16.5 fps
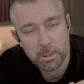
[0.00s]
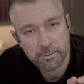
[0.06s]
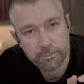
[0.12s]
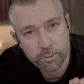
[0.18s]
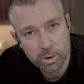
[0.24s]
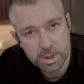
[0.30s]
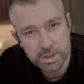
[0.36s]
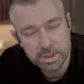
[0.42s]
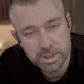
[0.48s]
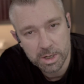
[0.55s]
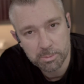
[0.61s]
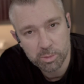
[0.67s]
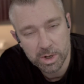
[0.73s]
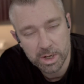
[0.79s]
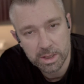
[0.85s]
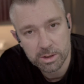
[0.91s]
Before you
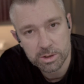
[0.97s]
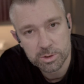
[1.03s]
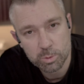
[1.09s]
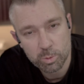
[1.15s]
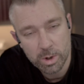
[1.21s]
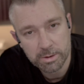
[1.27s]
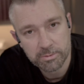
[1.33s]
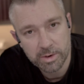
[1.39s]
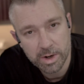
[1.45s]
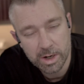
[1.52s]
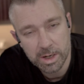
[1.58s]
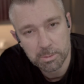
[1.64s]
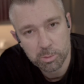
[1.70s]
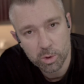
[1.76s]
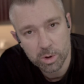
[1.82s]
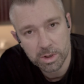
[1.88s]
start printing, there's one very
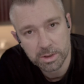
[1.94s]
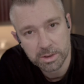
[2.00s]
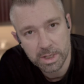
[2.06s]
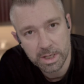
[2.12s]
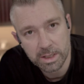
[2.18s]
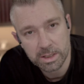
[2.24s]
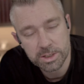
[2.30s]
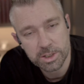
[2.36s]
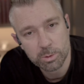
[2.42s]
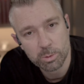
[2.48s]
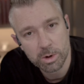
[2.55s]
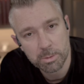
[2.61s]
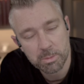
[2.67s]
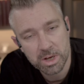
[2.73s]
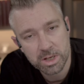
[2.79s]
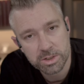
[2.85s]
important thing that you
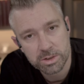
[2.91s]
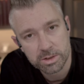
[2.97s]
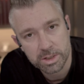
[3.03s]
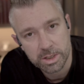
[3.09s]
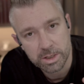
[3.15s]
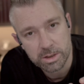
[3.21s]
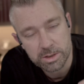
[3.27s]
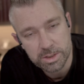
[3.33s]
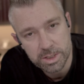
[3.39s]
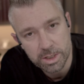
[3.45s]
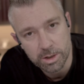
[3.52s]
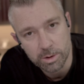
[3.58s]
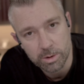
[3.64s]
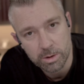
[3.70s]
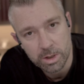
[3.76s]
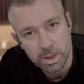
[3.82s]
want to make sure that you
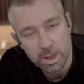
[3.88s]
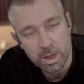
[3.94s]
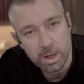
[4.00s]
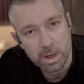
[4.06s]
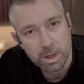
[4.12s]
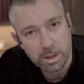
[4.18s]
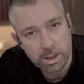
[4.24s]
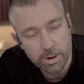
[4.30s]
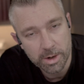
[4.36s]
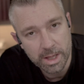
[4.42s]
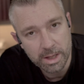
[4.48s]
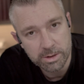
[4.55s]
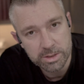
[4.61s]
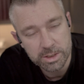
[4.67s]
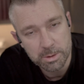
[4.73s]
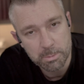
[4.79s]
do. Go
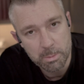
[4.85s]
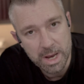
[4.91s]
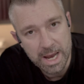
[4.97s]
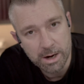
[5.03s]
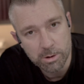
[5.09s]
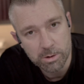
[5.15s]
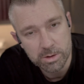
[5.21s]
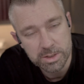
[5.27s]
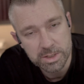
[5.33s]
down to the macro